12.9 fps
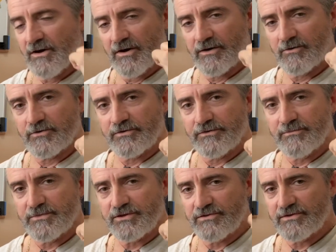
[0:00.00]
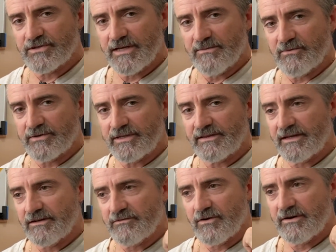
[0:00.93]
ordered them Tuesday morning. They
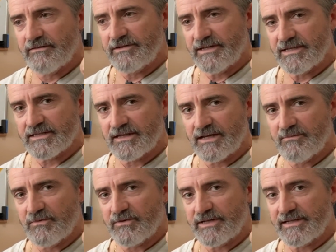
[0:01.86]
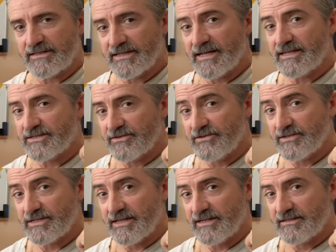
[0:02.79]
arrived yesterday morning. Today is
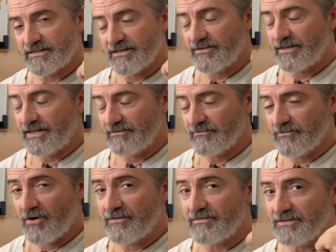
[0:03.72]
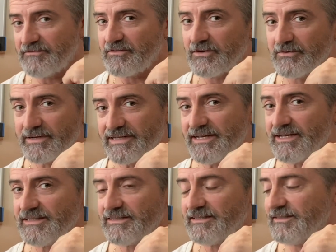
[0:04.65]
Thursday, so they arrived the following day.